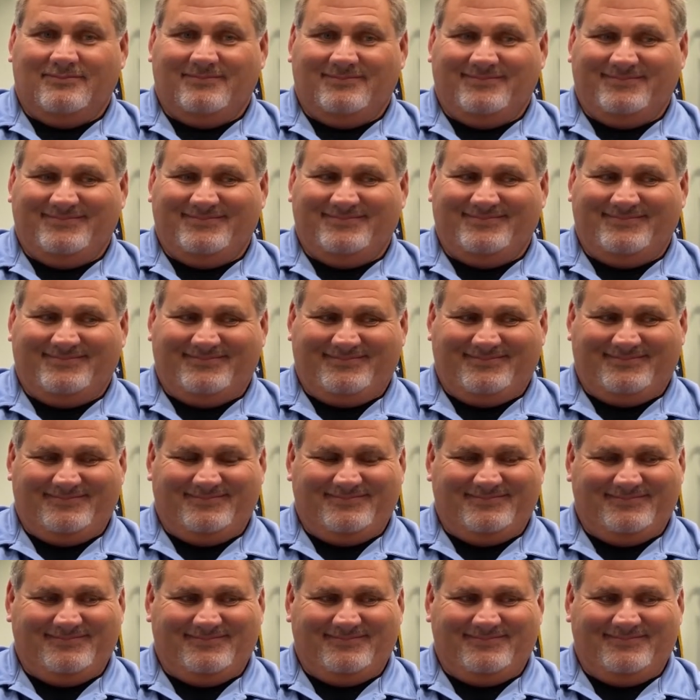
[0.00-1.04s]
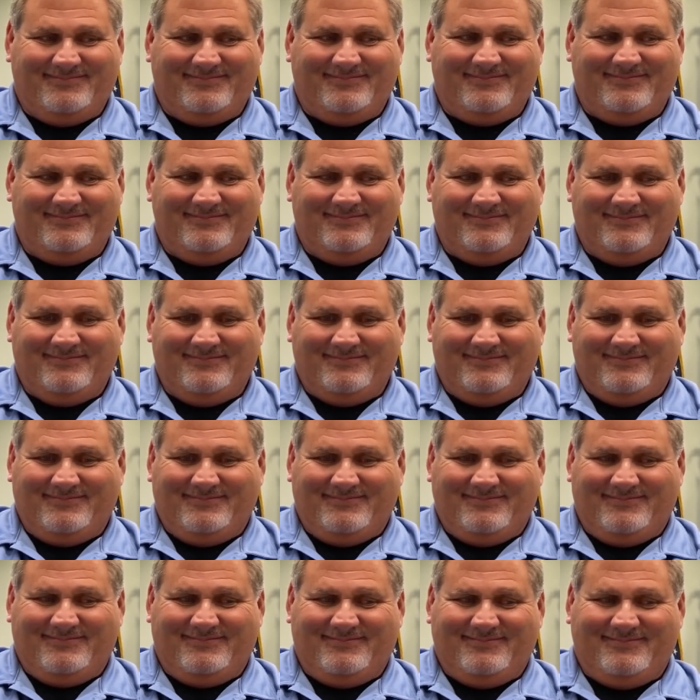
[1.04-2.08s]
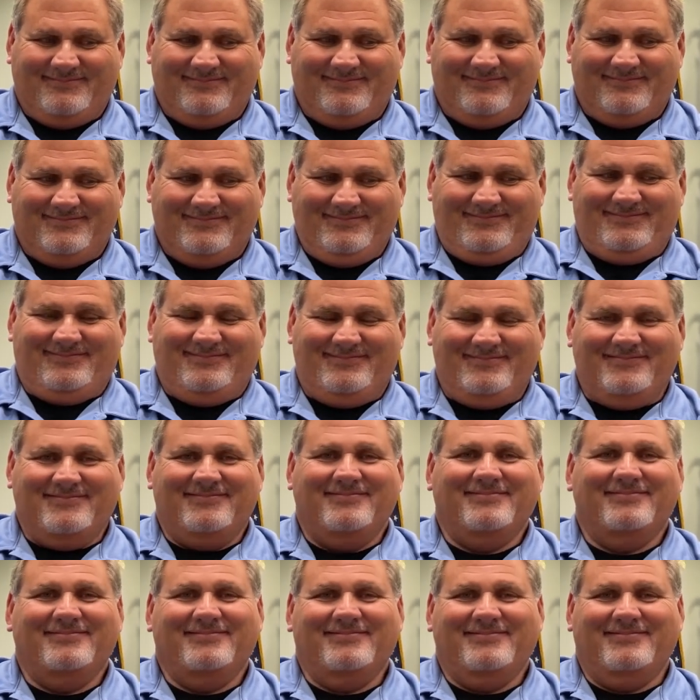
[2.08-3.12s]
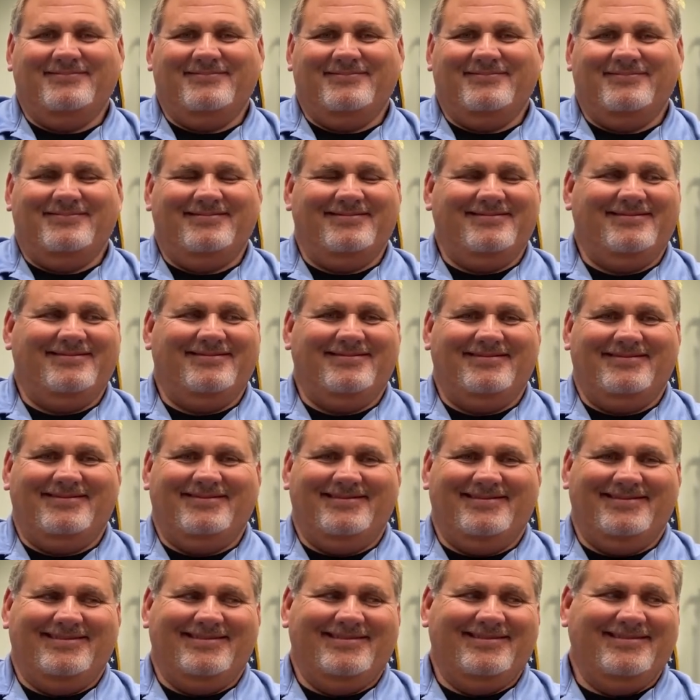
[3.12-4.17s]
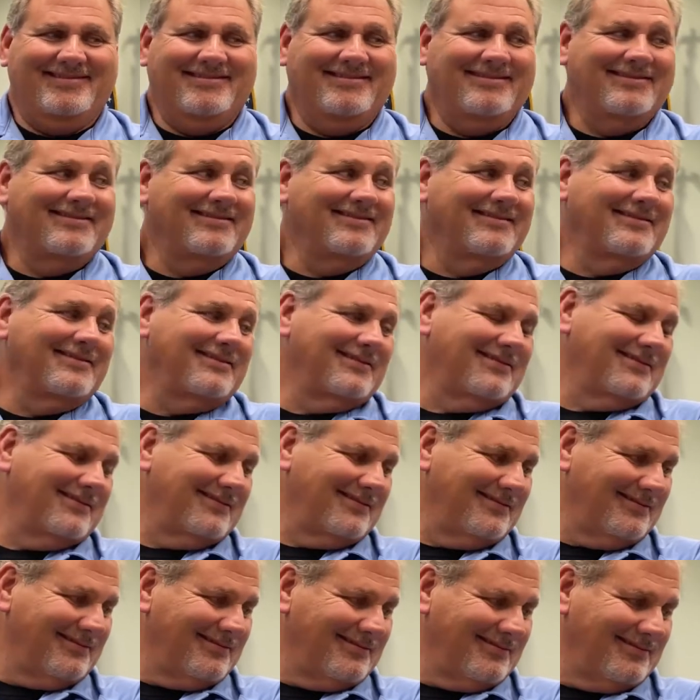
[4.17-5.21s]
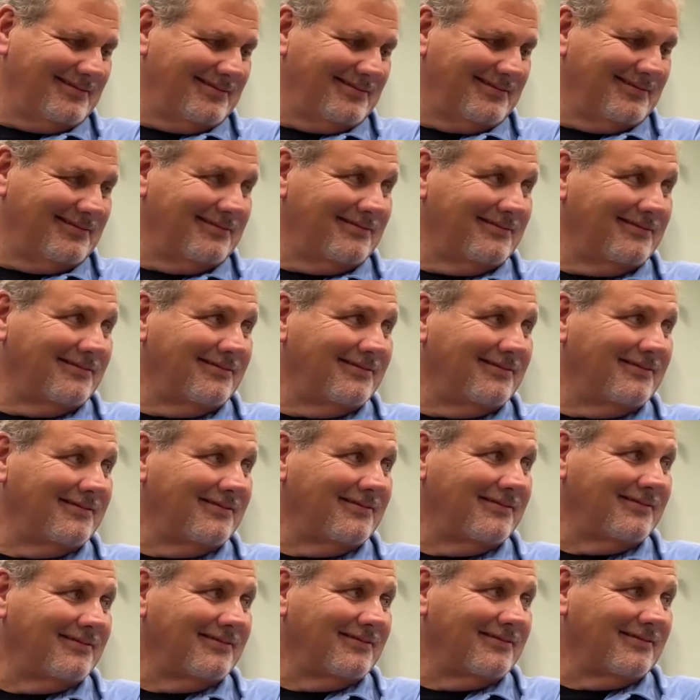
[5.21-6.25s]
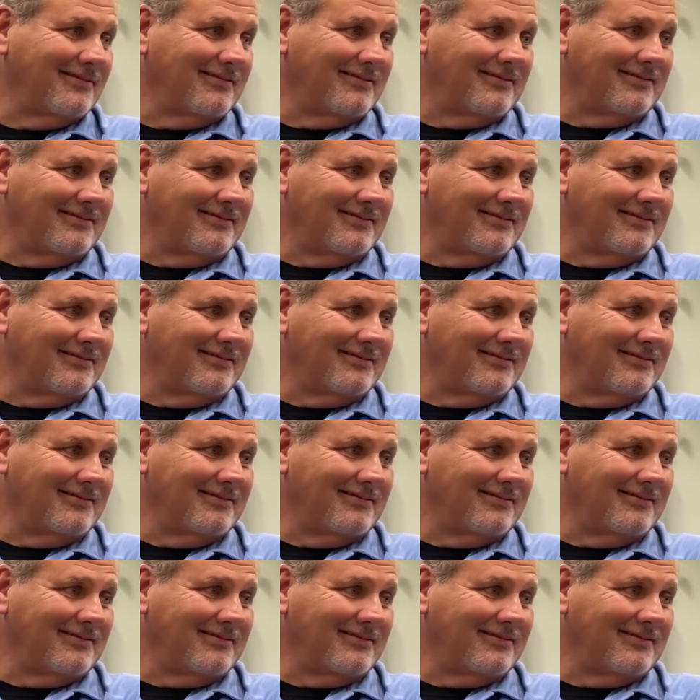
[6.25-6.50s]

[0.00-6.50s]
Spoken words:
The person shown says nothing.